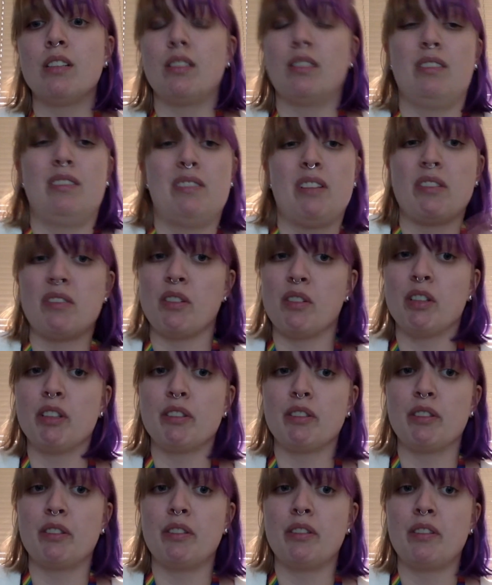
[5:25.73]
Doesn't
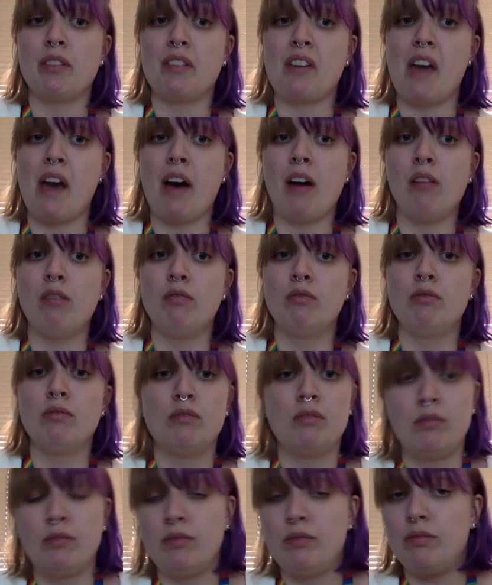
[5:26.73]
hurt the cow,
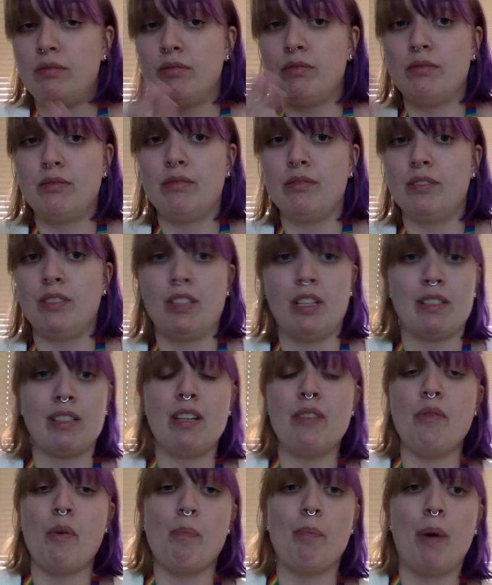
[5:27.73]
doesn't
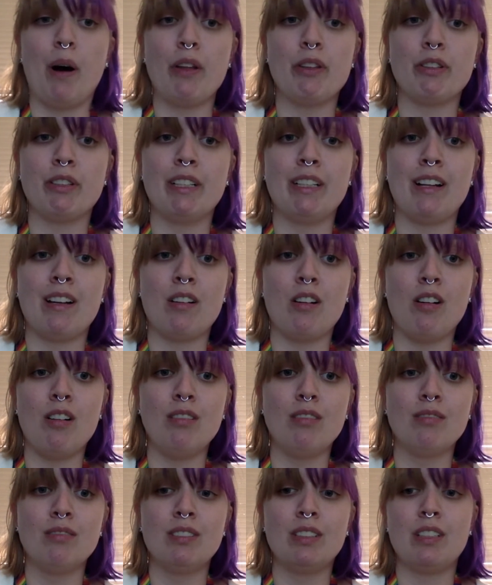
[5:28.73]
even bother it at all,
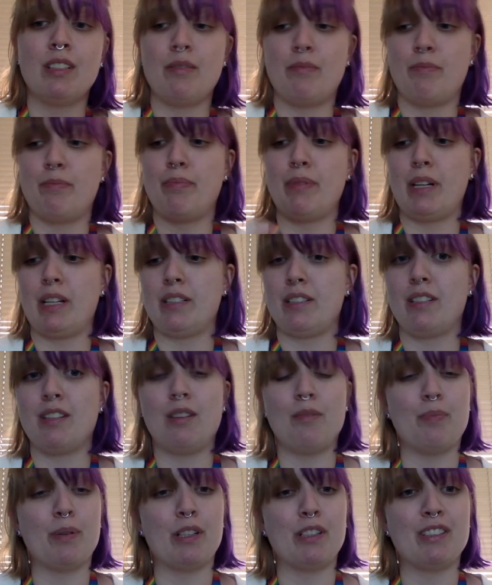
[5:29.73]
but
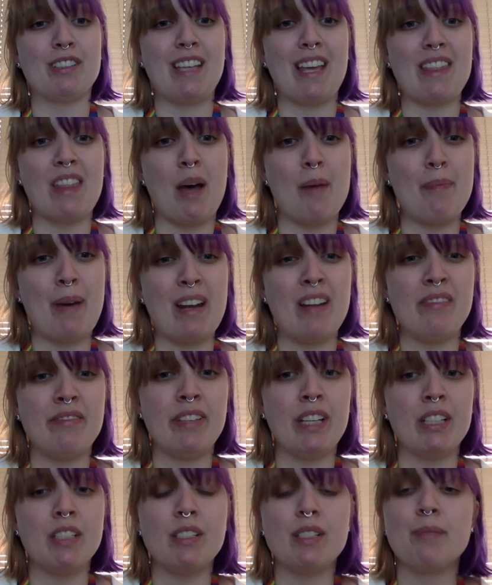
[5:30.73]
the birds get that
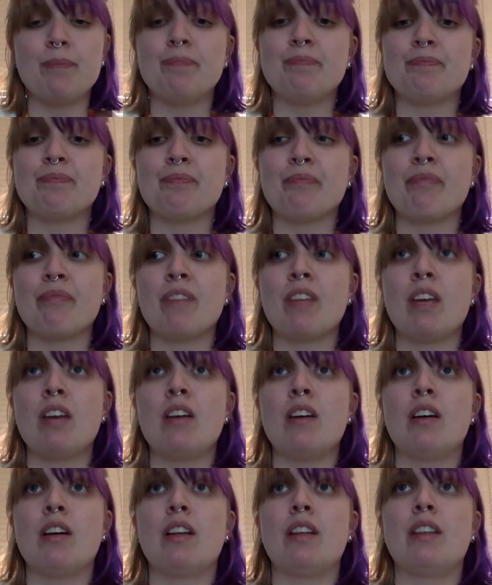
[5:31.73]
benefit.
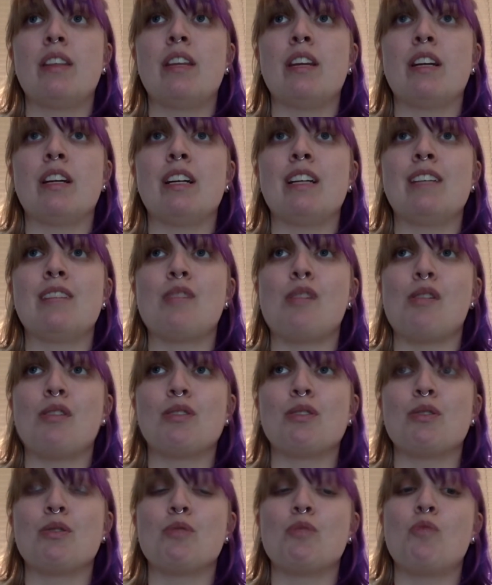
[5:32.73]
There is
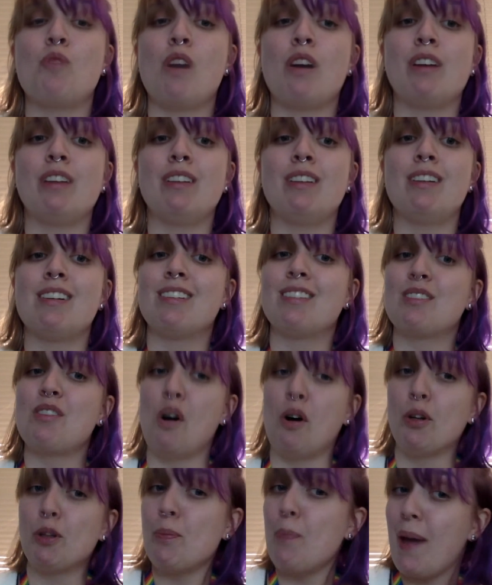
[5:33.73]
also one
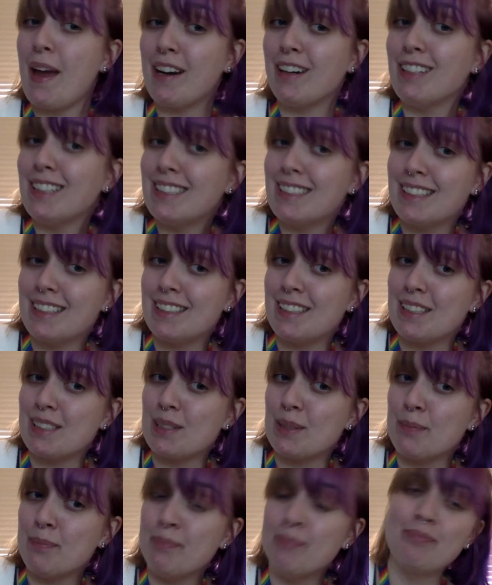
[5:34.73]
called
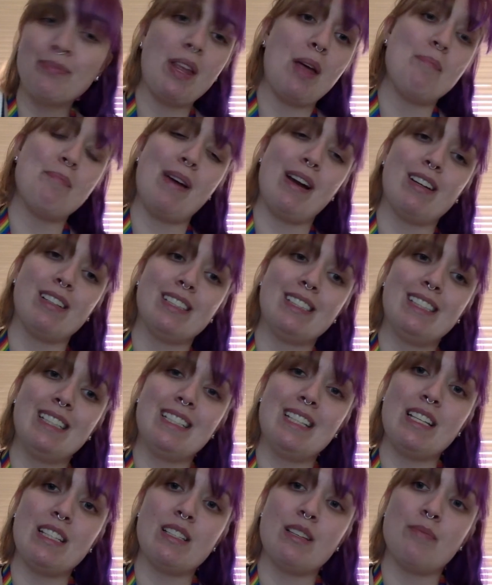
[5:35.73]
parasitism, and
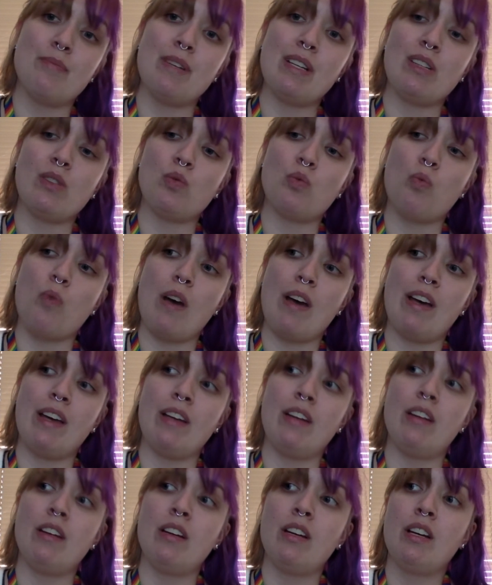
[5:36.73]
parasitism is when